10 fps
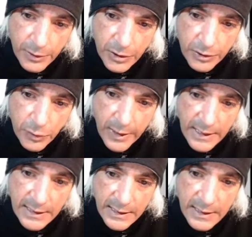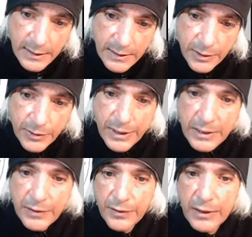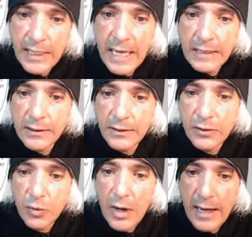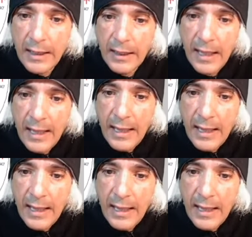to 26 degrees for the last little while,